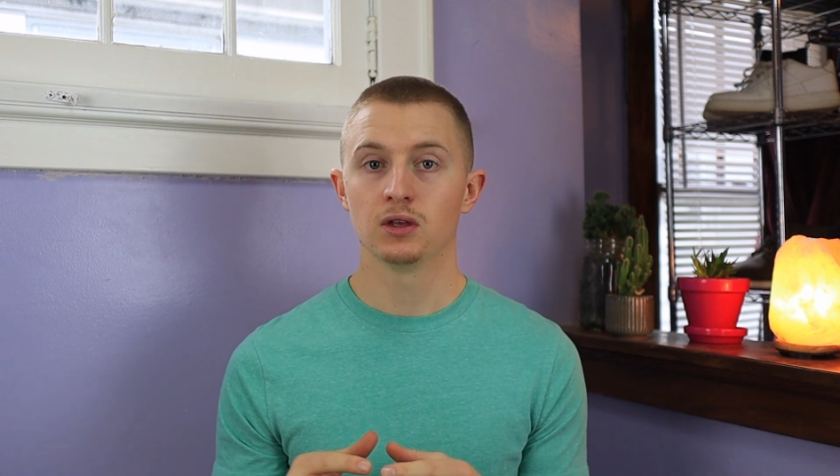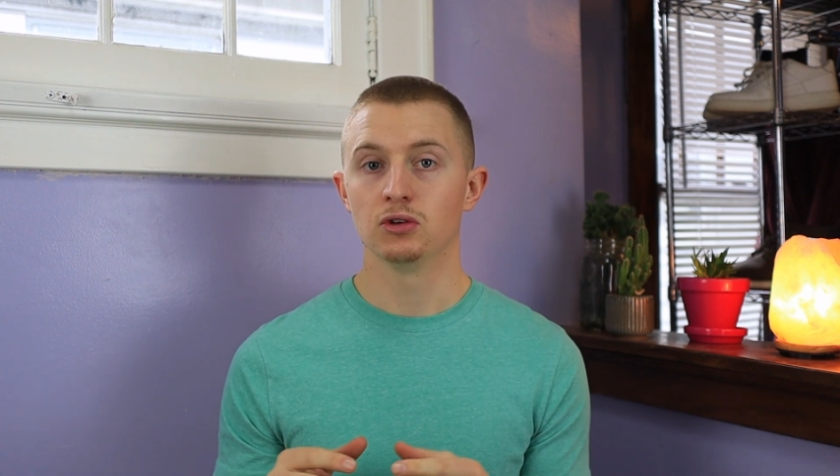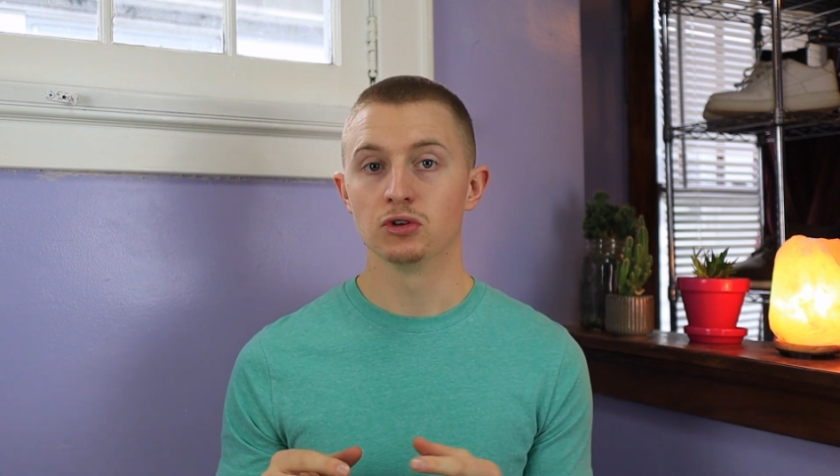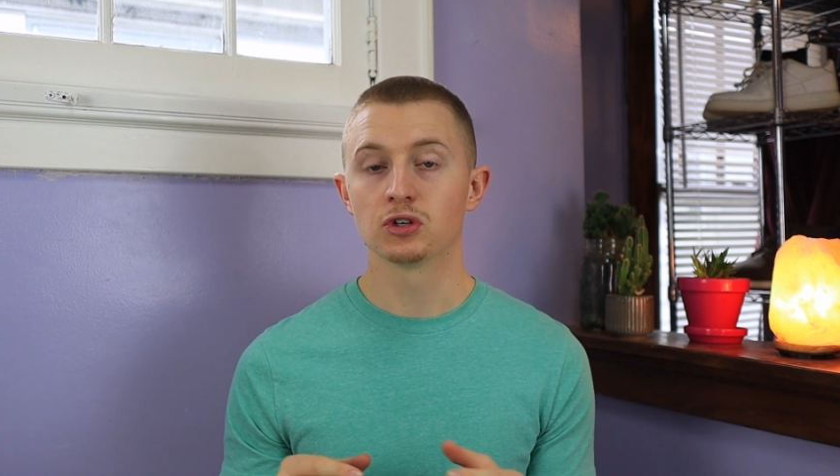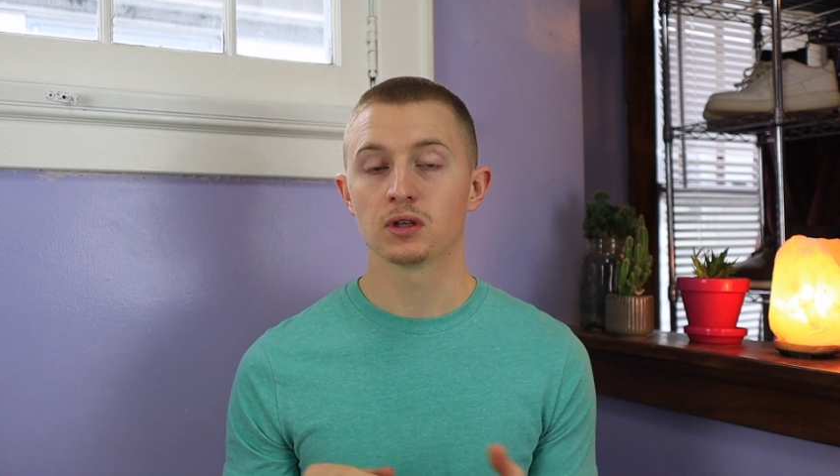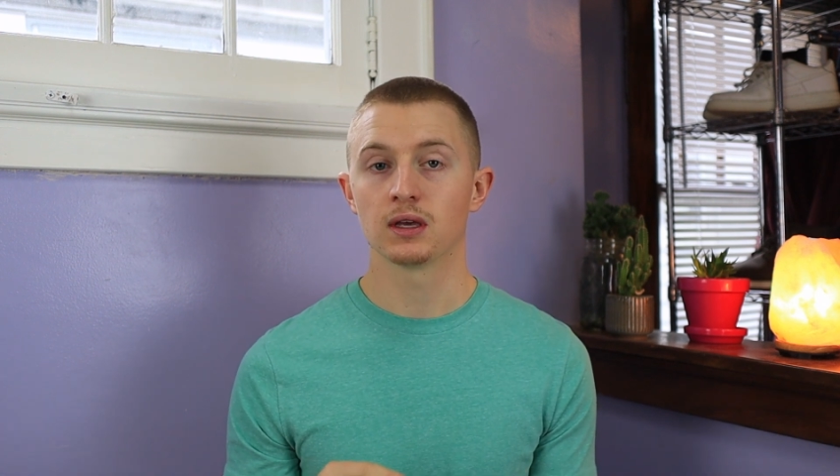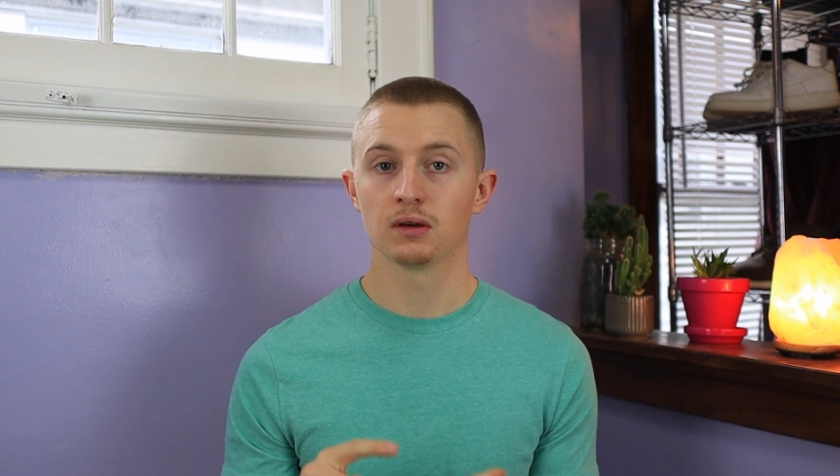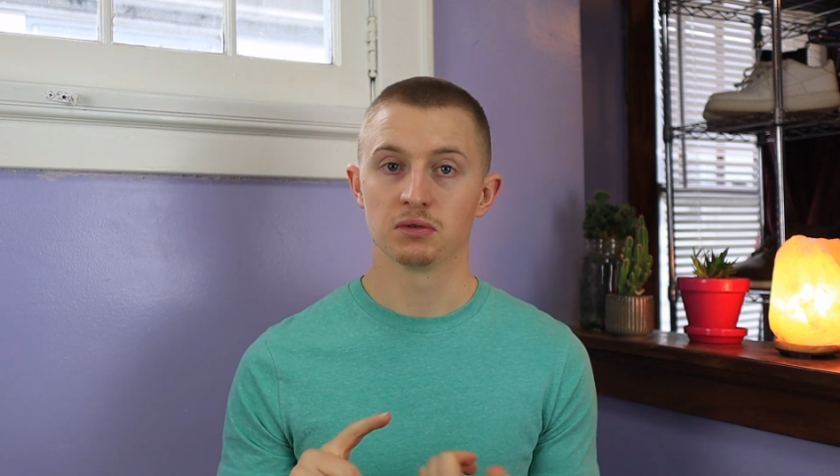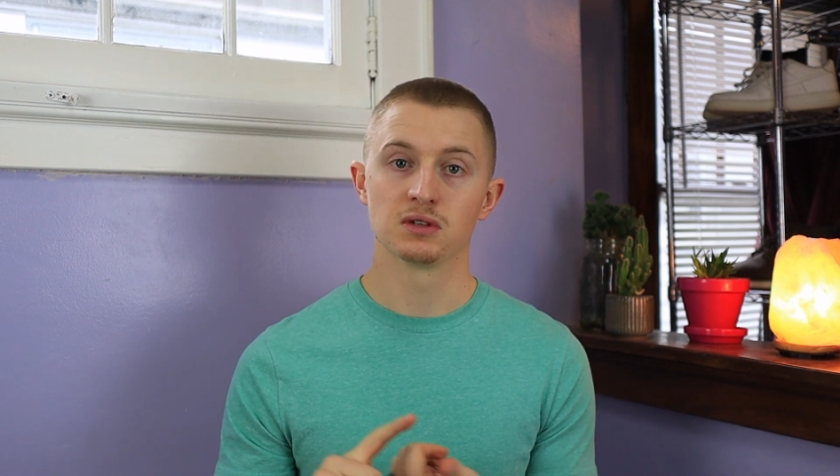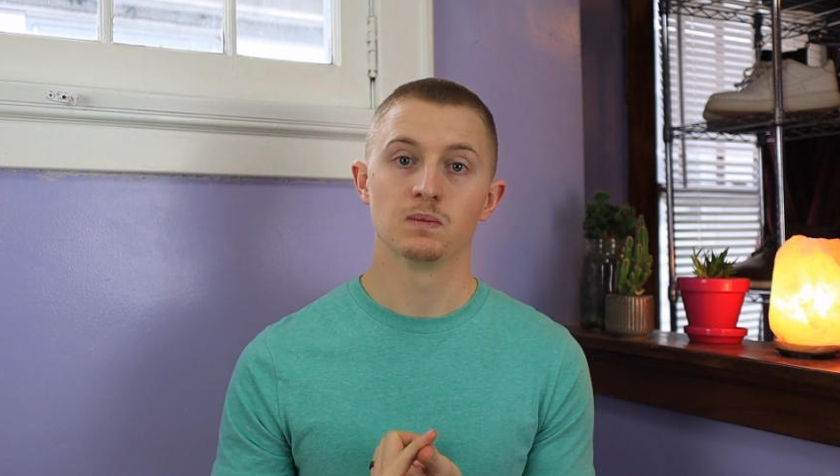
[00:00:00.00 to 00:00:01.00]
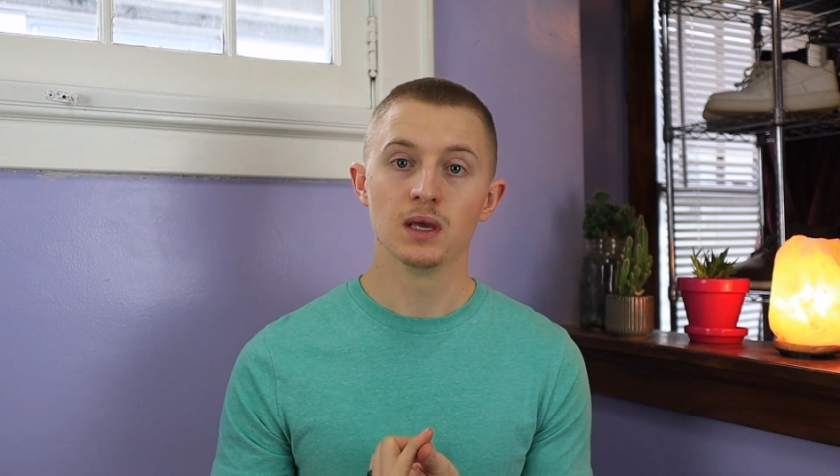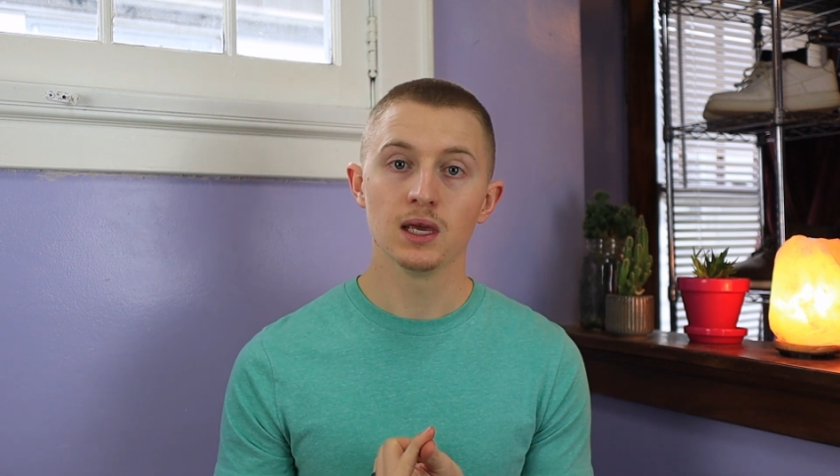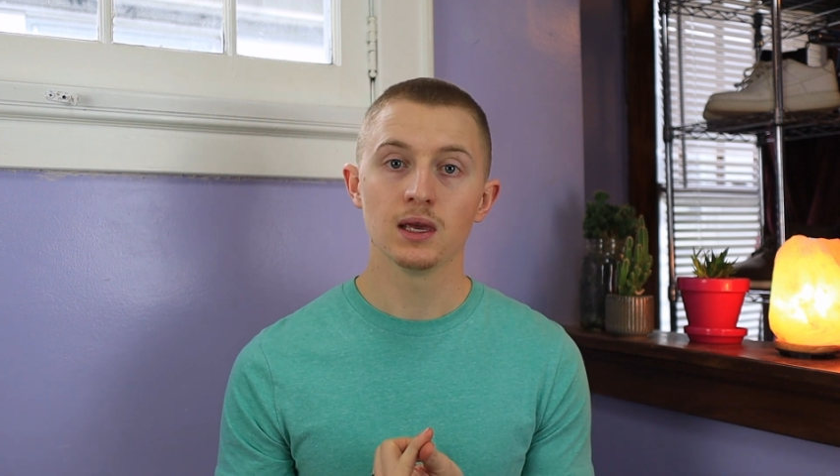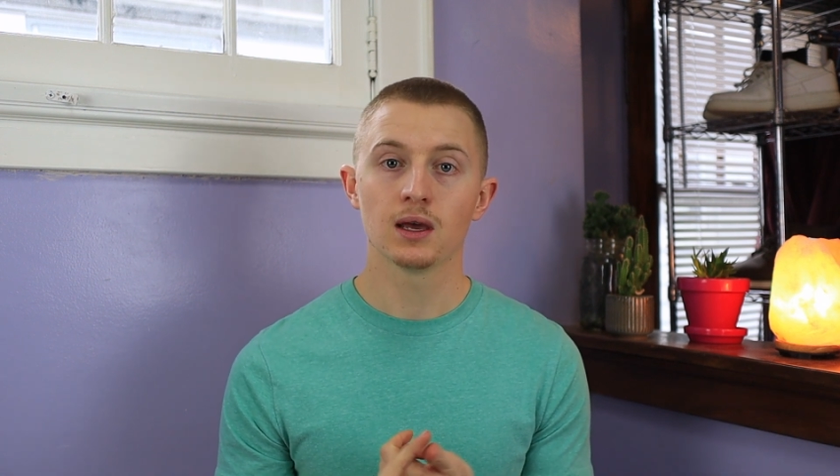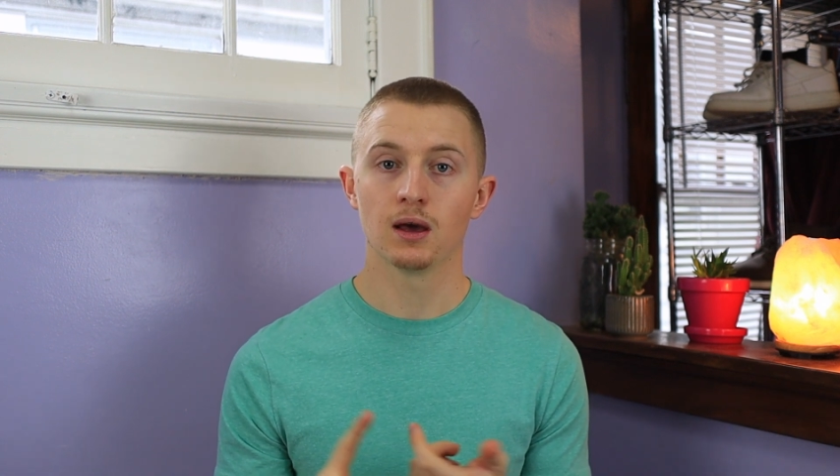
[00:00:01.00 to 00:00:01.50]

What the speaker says: Usually it was me,